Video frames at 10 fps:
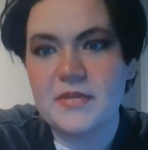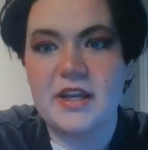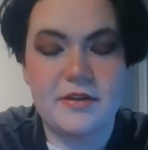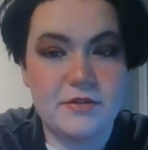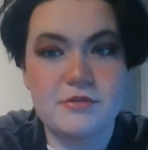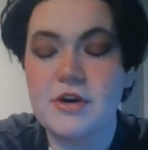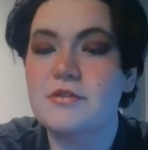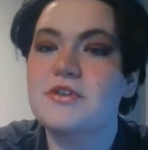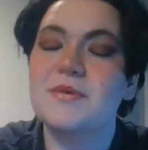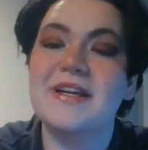And if you
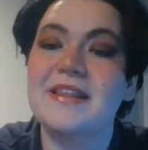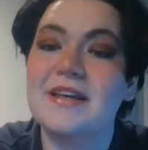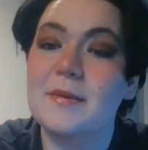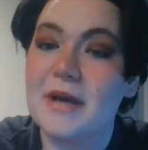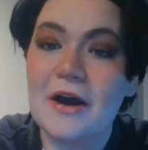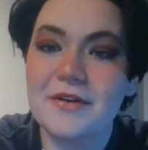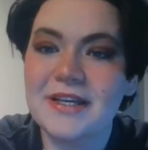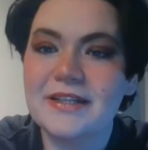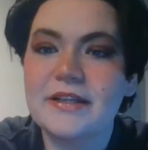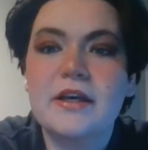don't do anything about
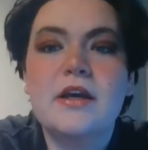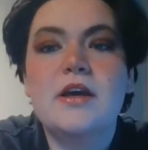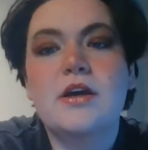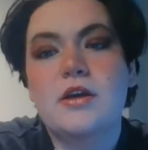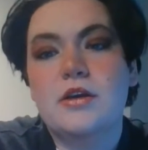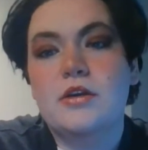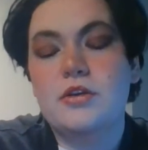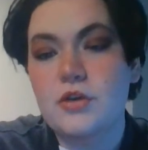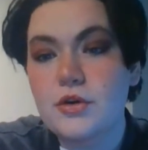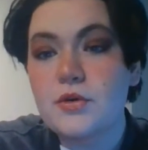it,
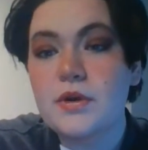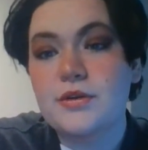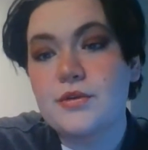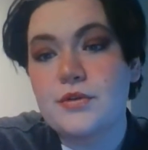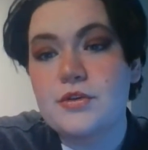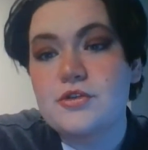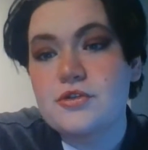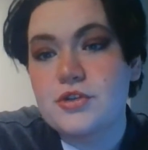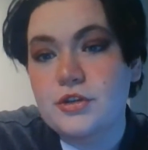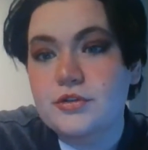you and your
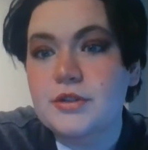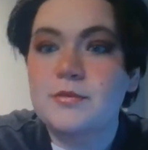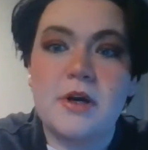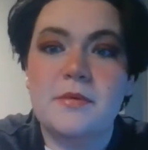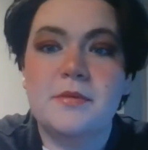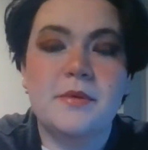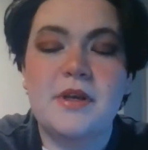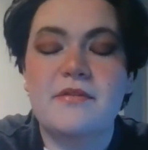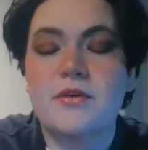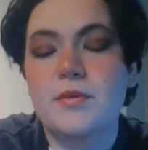future children probably
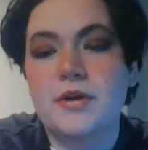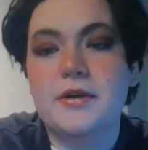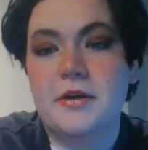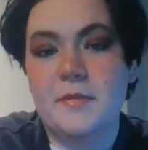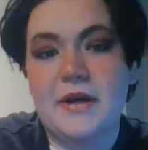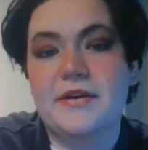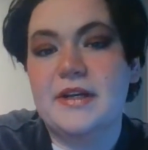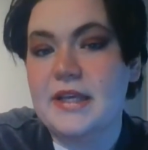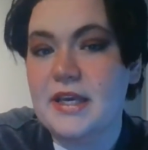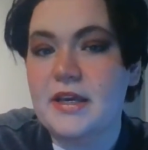never will hear about
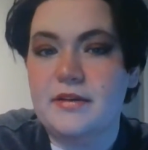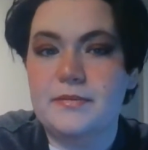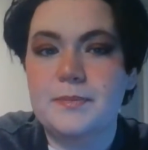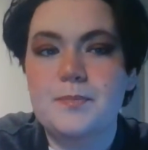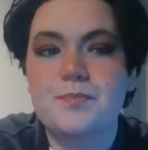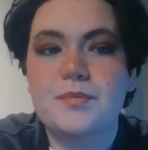it again.